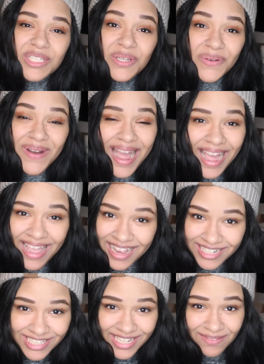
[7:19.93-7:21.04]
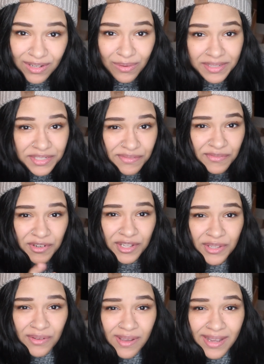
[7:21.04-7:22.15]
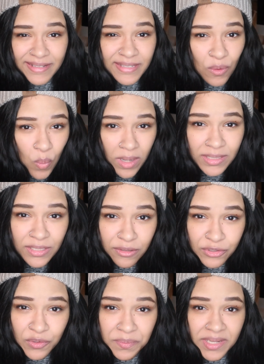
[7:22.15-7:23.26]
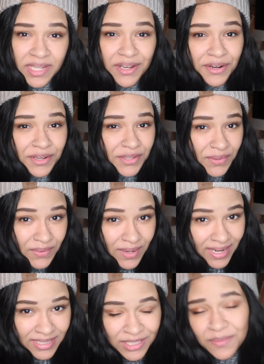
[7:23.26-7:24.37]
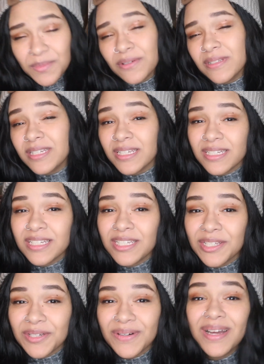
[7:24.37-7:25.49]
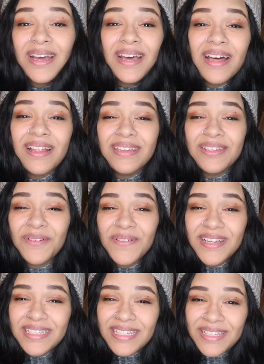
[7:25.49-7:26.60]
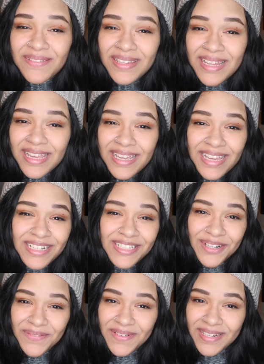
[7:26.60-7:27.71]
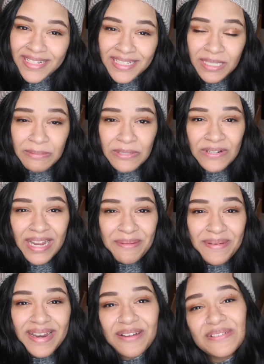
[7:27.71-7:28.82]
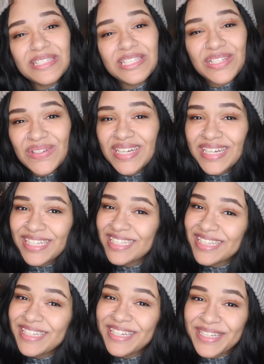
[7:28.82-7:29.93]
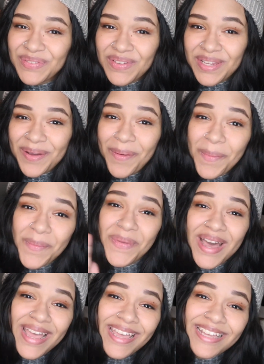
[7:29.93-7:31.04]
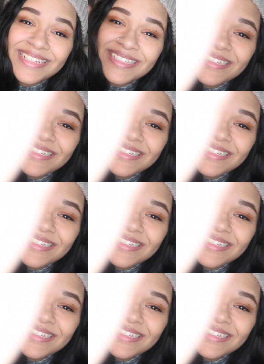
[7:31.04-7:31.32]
So I actually have a question for you guys. What social media are you guys the most addicted to? Don't forget to leave a like, and don't forget to subscribe, and I will see you guys in the next video. Bye!